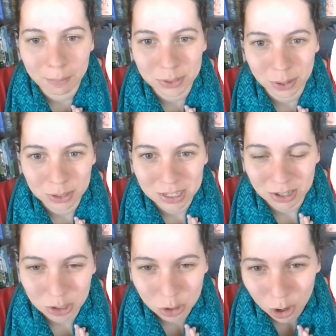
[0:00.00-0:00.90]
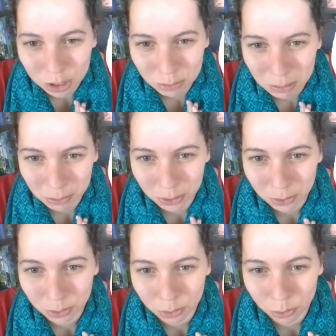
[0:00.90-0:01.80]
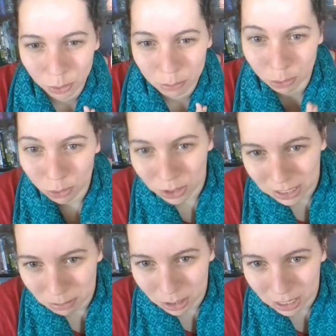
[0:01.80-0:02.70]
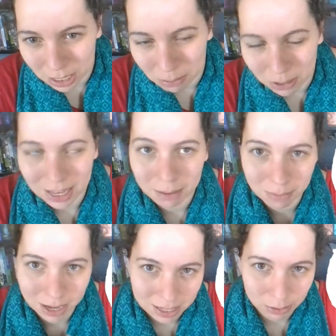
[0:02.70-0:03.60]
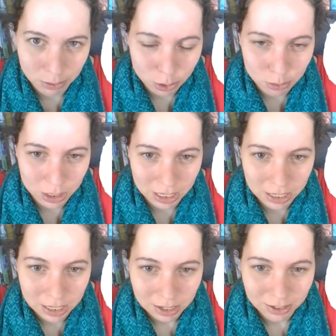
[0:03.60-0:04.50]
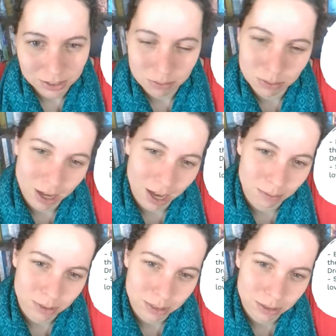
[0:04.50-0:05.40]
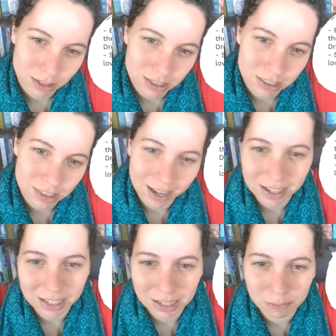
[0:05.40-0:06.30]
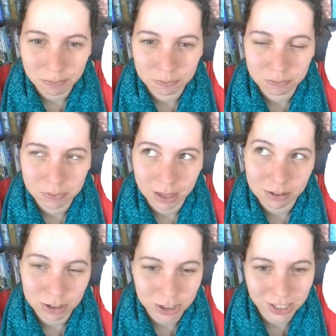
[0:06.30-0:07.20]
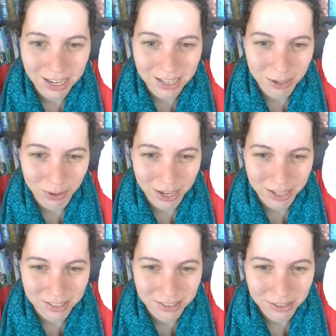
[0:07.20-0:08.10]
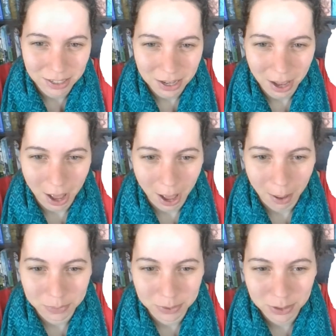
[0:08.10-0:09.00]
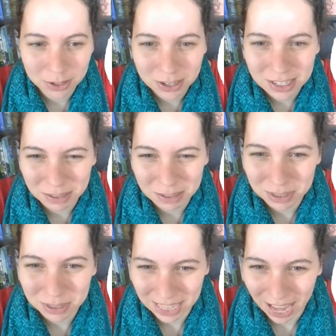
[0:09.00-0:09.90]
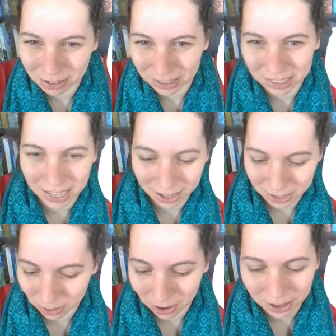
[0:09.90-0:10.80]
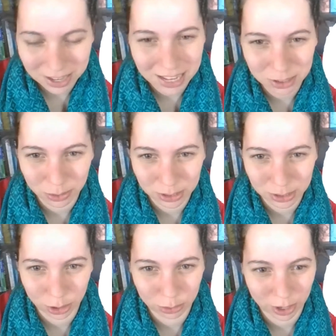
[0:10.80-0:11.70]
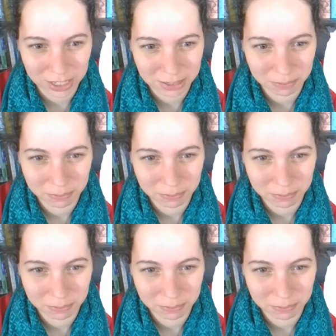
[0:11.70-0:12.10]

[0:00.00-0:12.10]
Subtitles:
So these are not people who were born into money, but they made their own money, sometimes in slightly shady ways. So there is some scandal in there as well, and that's always good, right?